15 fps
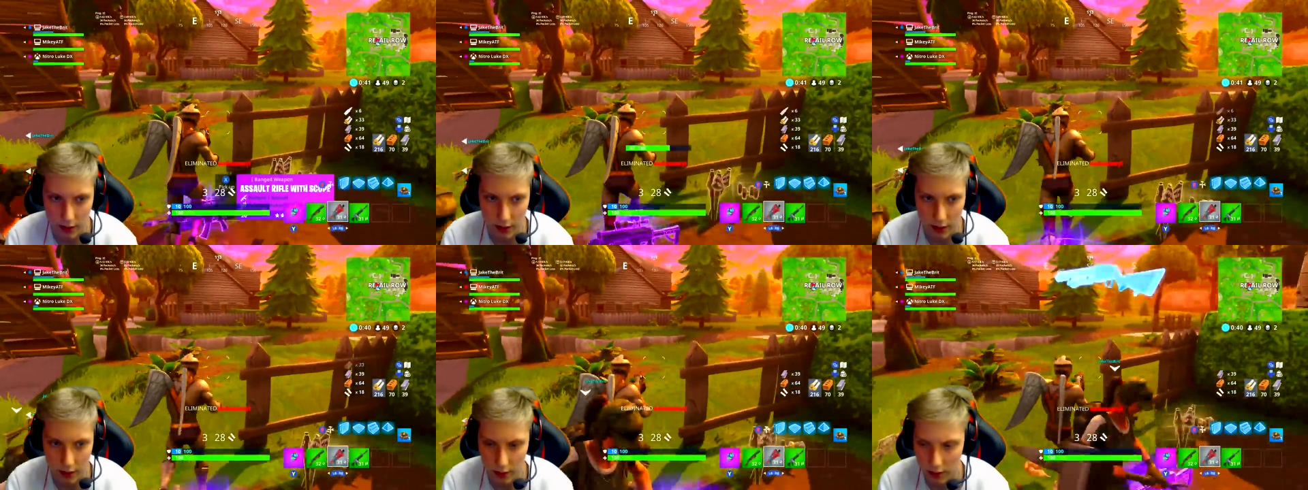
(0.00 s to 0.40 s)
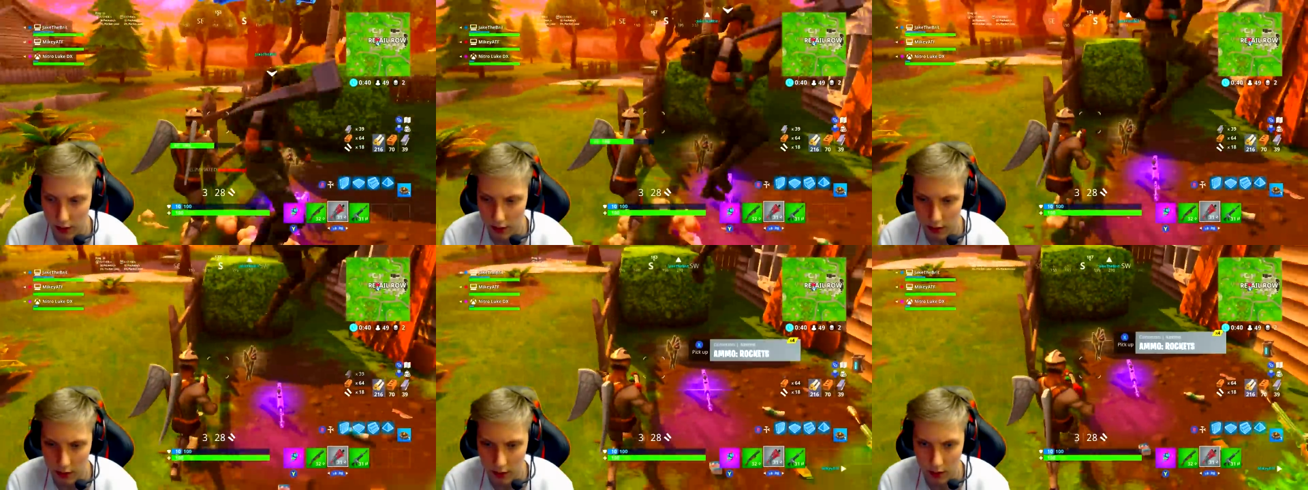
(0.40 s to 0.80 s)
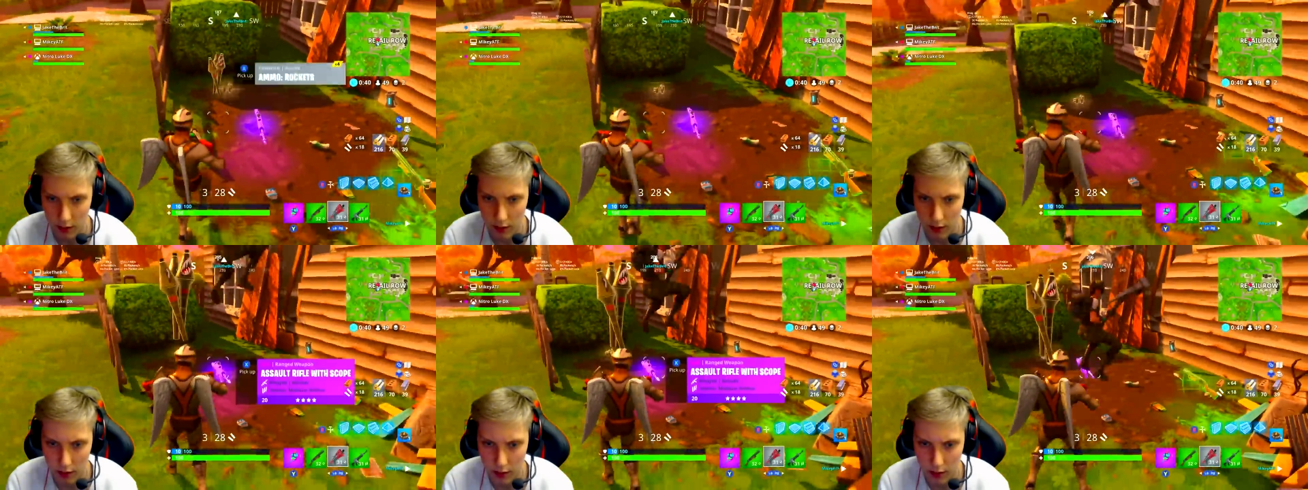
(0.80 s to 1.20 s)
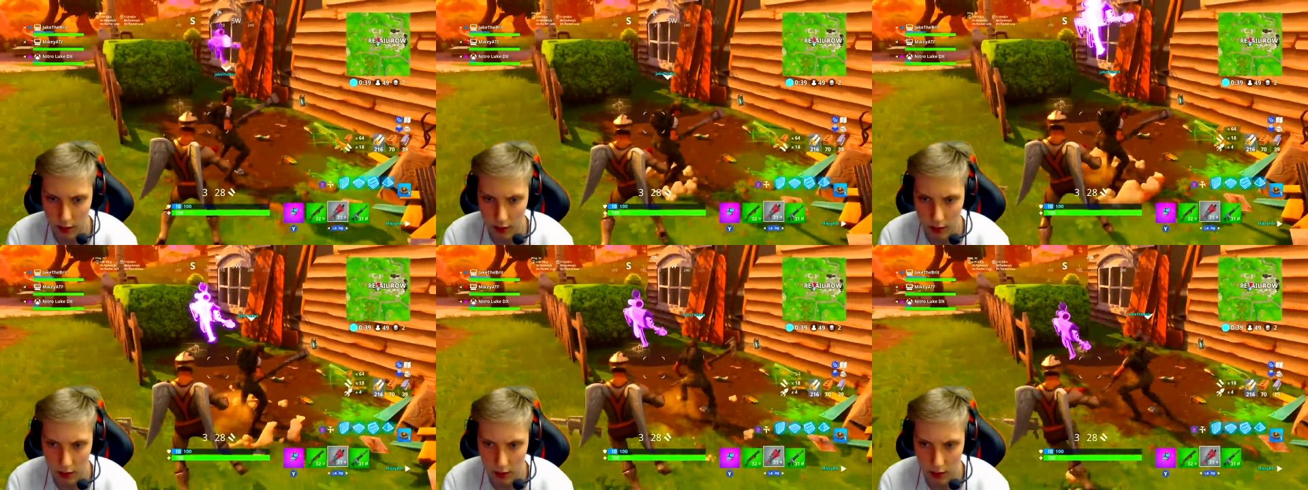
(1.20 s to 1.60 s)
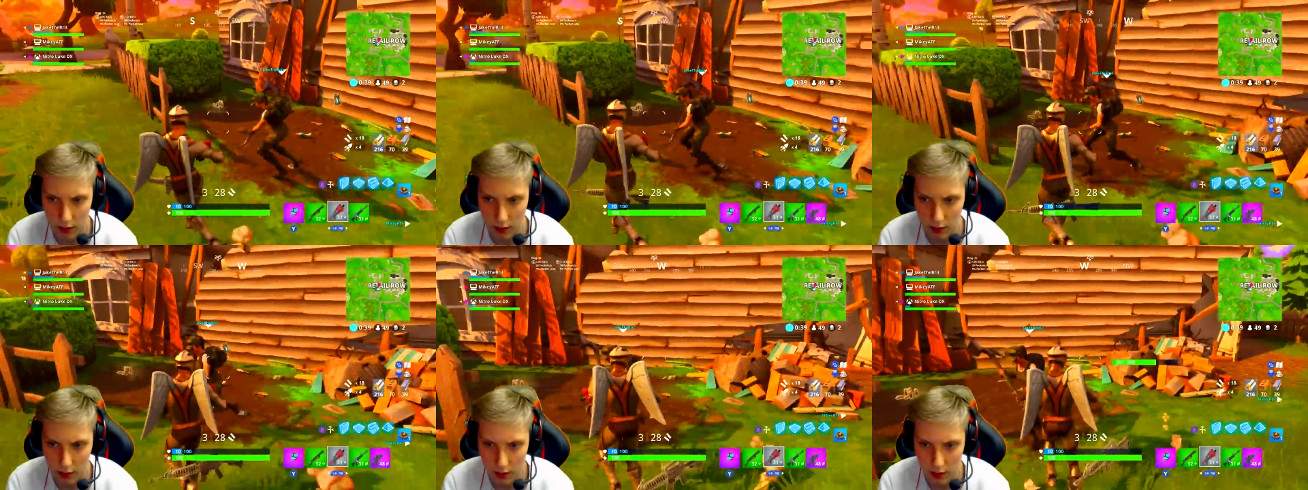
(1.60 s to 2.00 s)

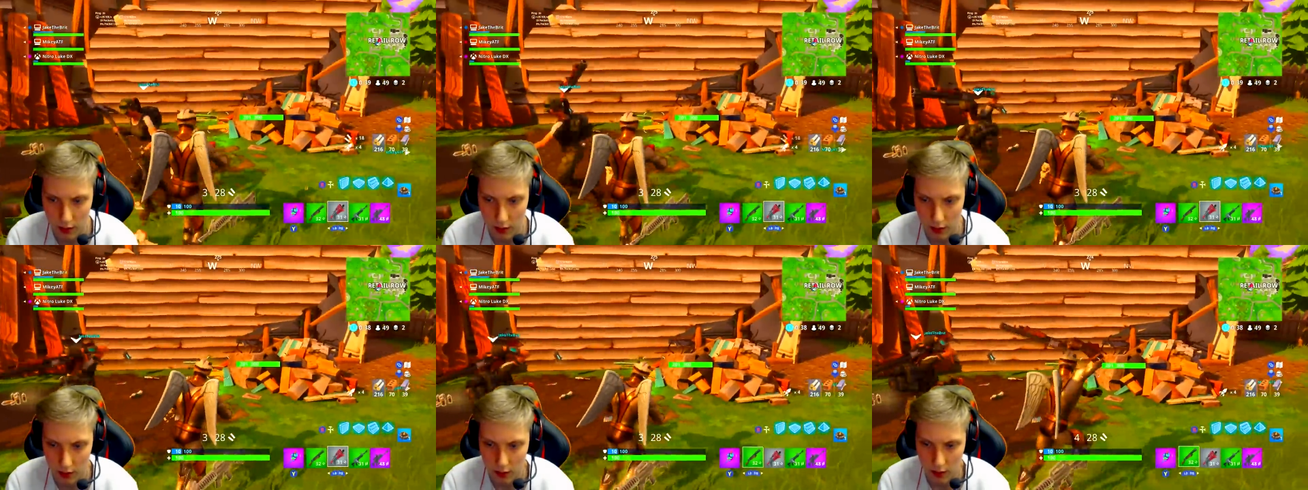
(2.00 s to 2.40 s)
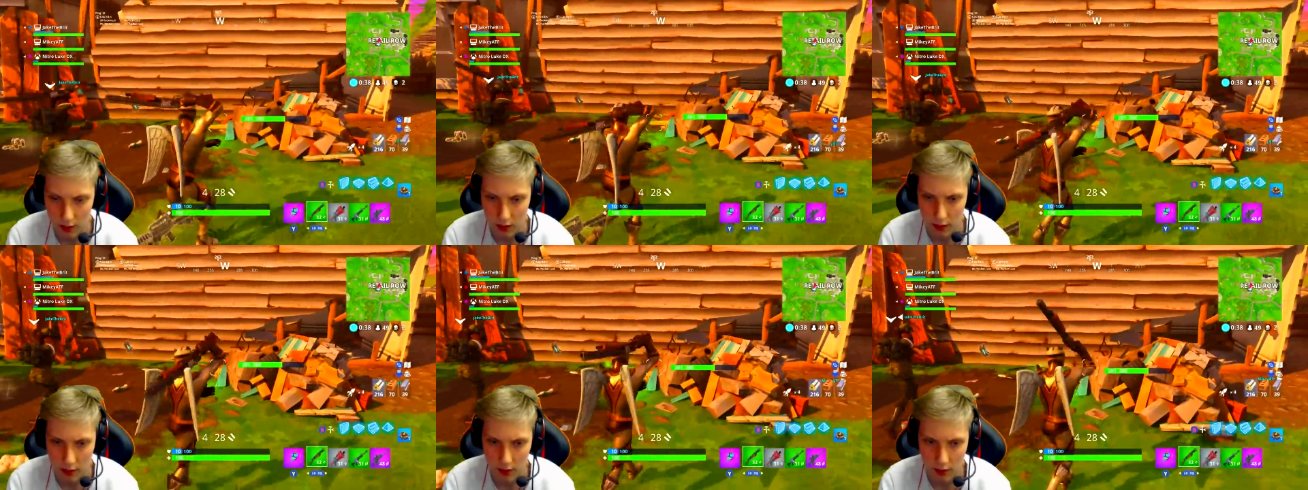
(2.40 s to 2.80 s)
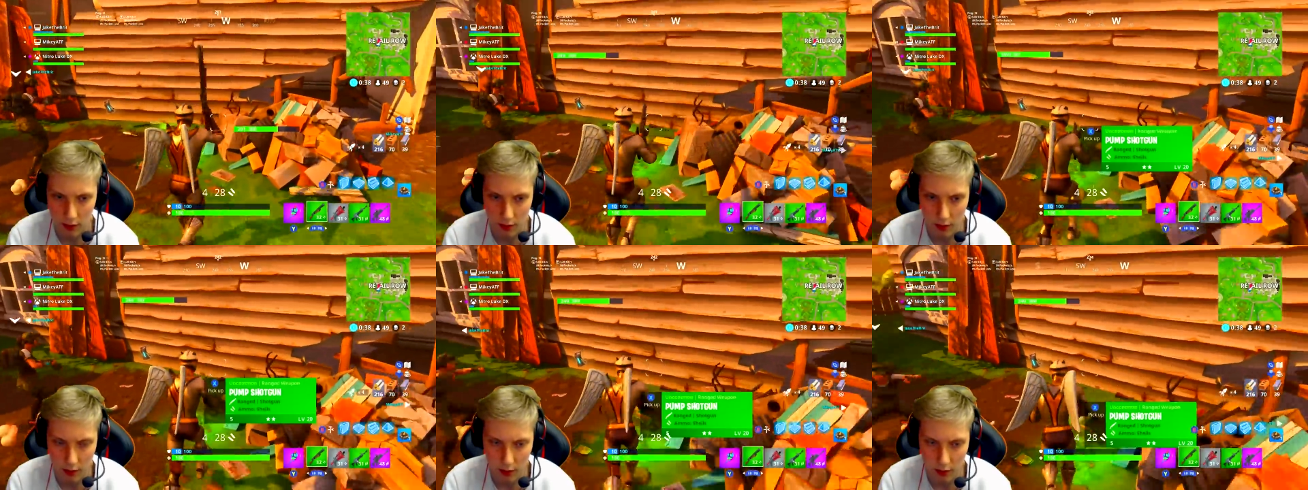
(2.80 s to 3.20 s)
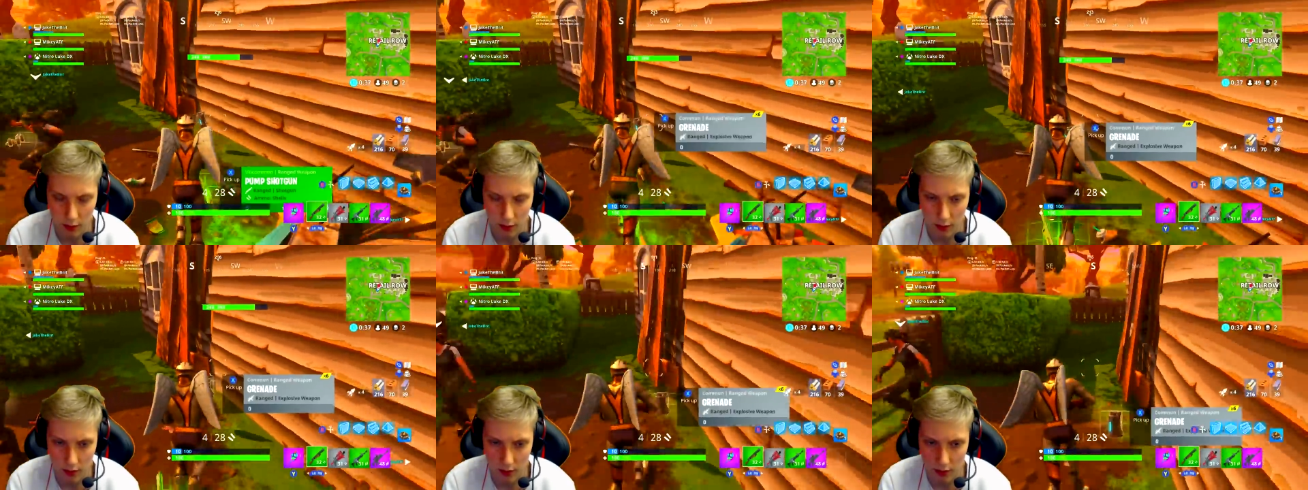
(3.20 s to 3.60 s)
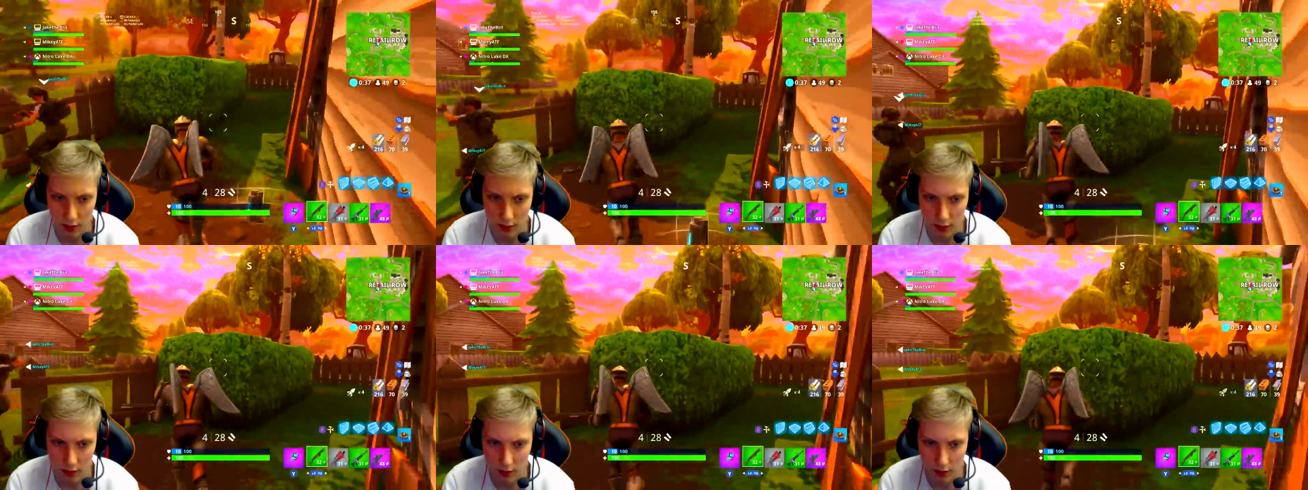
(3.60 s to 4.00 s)

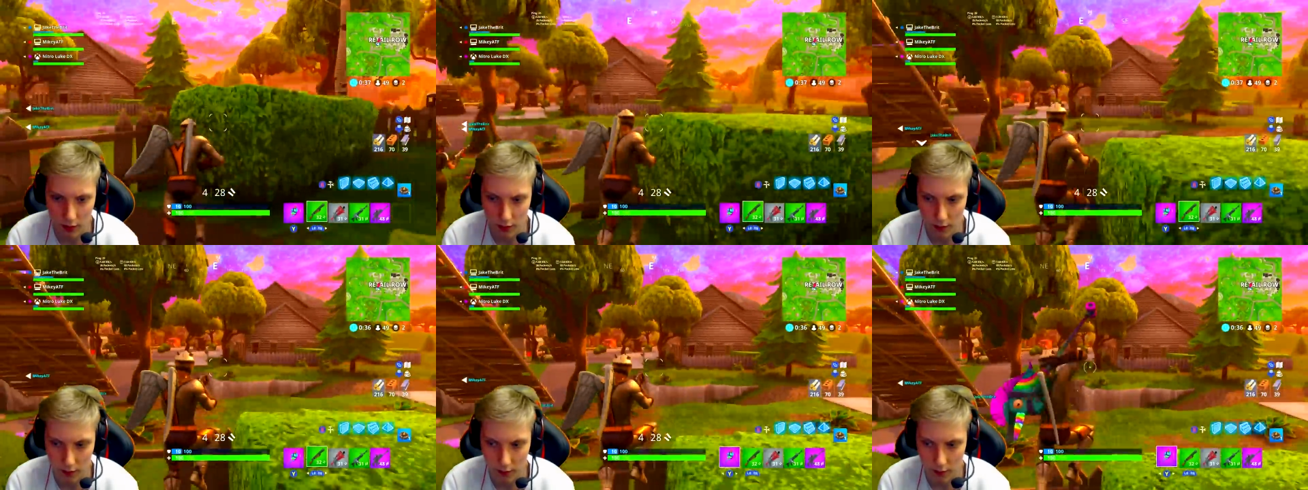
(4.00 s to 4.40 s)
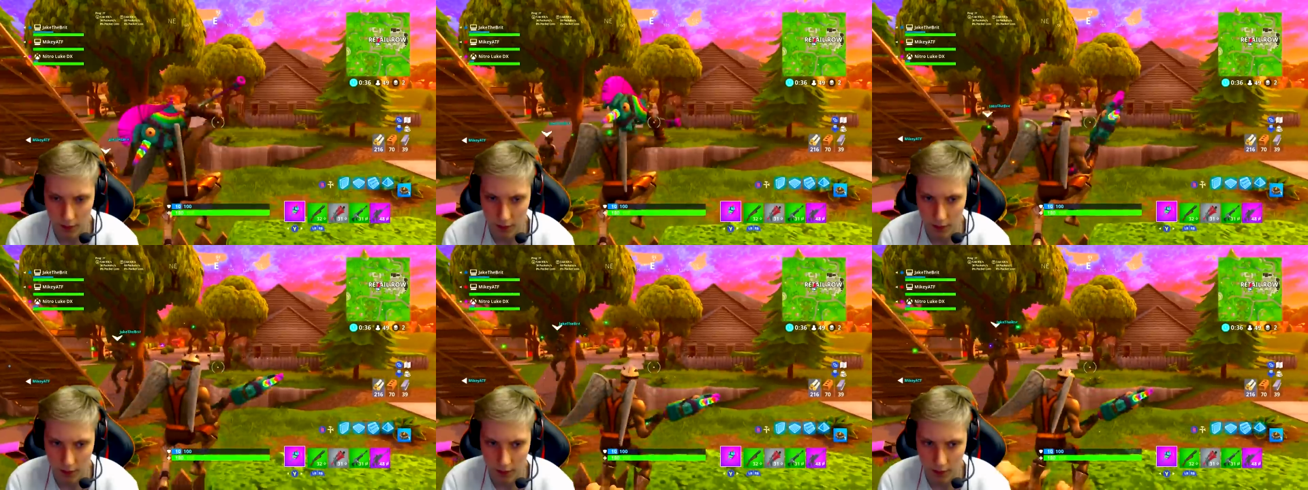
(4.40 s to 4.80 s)
(no one is talking)